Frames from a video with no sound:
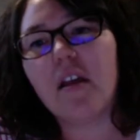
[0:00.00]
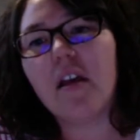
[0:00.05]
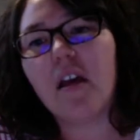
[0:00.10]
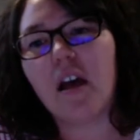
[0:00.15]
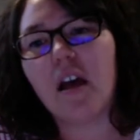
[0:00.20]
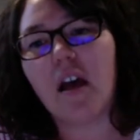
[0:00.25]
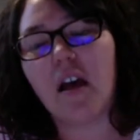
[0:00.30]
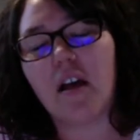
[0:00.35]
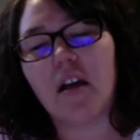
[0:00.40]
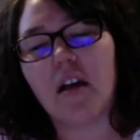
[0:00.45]

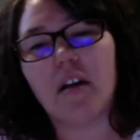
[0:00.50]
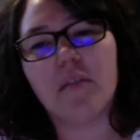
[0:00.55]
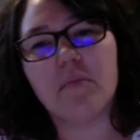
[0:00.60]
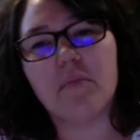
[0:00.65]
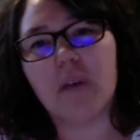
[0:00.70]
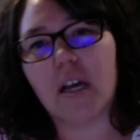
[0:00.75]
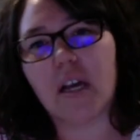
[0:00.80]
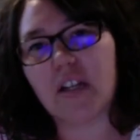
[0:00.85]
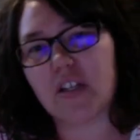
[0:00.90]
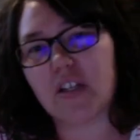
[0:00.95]

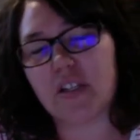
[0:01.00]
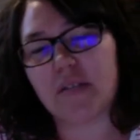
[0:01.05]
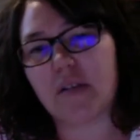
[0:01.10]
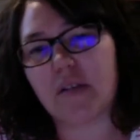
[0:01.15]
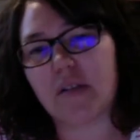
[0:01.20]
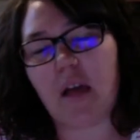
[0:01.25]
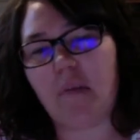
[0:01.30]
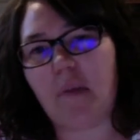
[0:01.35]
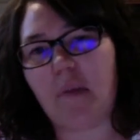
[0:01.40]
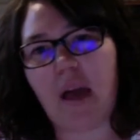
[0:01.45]

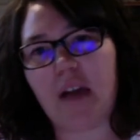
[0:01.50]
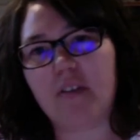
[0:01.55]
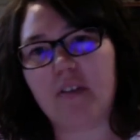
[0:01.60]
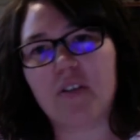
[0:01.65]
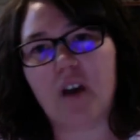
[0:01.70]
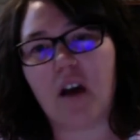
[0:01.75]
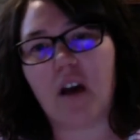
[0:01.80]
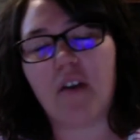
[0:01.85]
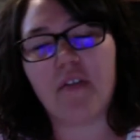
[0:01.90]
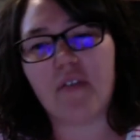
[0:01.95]
I backed
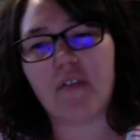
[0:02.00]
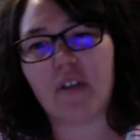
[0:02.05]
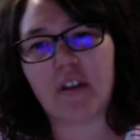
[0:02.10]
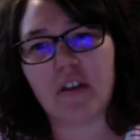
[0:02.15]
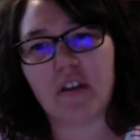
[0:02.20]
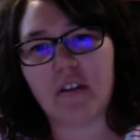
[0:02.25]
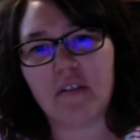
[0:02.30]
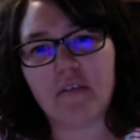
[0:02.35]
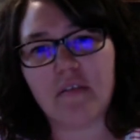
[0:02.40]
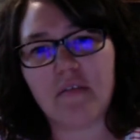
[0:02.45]
off,
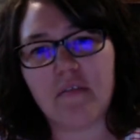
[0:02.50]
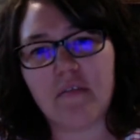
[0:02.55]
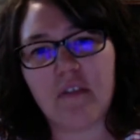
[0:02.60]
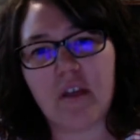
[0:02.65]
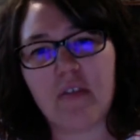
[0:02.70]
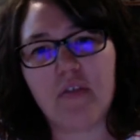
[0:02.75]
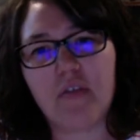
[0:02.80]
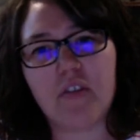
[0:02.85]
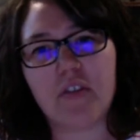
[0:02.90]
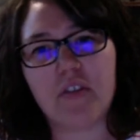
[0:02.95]
and
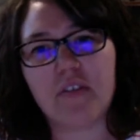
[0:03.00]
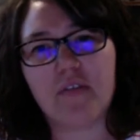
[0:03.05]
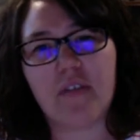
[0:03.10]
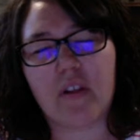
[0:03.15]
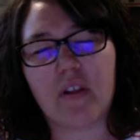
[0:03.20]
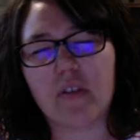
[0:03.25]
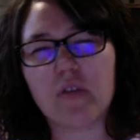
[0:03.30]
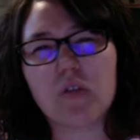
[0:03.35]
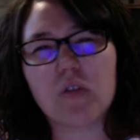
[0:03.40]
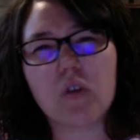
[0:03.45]
and just
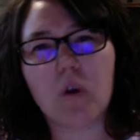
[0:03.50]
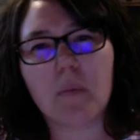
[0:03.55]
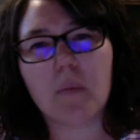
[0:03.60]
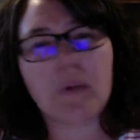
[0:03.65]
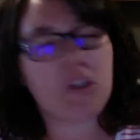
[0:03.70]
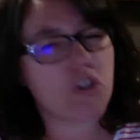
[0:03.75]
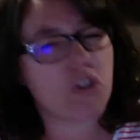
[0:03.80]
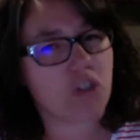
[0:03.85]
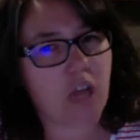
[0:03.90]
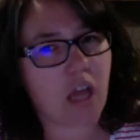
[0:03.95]
felt so
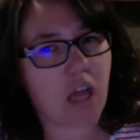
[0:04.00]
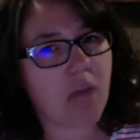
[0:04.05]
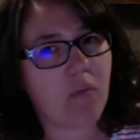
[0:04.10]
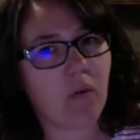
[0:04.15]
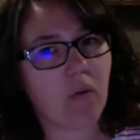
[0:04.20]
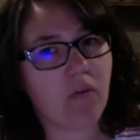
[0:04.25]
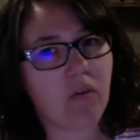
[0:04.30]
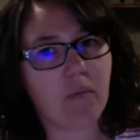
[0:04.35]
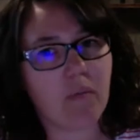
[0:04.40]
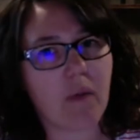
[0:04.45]
much shame
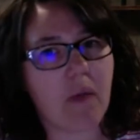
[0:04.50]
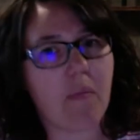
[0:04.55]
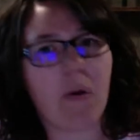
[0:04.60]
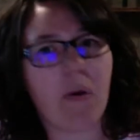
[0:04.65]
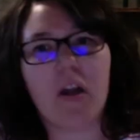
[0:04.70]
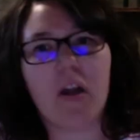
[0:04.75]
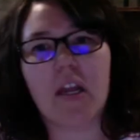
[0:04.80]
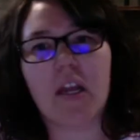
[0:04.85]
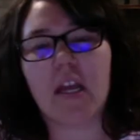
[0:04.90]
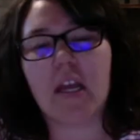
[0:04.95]
over my
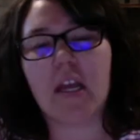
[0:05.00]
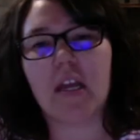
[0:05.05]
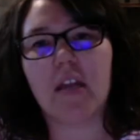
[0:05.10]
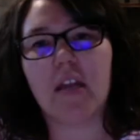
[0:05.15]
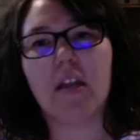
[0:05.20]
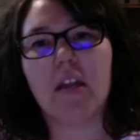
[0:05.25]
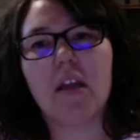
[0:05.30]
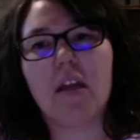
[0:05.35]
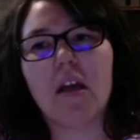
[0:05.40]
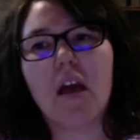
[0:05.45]
body. And
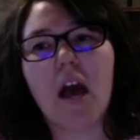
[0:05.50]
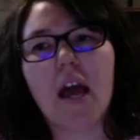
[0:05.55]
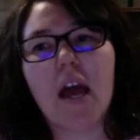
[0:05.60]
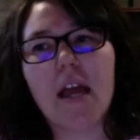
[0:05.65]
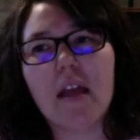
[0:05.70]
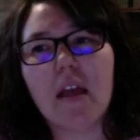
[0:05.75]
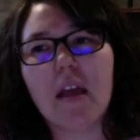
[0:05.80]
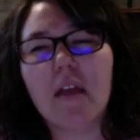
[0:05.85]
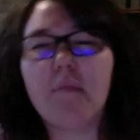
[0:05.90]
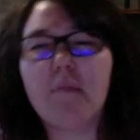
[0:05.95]

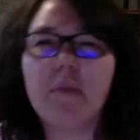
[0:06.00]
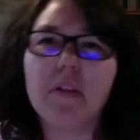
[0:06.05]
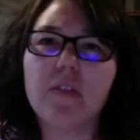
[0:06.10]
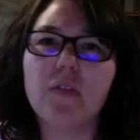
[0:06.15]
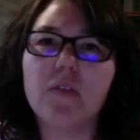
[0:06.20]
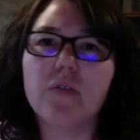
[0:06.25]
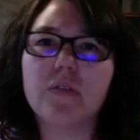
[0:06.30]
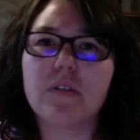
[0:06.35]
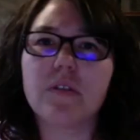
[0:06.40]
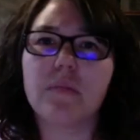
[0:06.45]
I had been
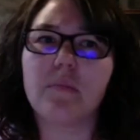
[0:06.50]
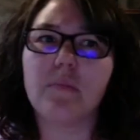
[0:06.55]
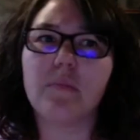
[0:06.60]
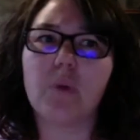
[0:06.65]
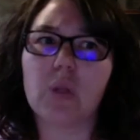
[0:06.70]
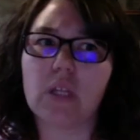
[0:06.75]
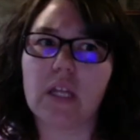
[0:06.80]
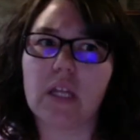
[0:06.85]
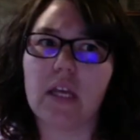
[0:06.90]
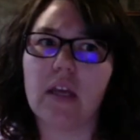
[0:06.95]
through some
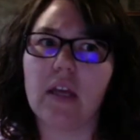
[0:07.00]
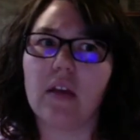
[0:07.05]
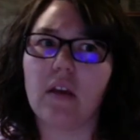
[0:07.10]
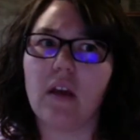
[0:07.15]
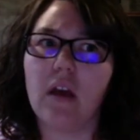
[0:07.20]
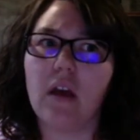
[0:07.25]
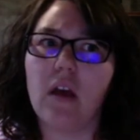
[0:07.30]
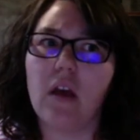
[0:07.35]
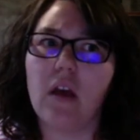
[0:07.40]
bullying.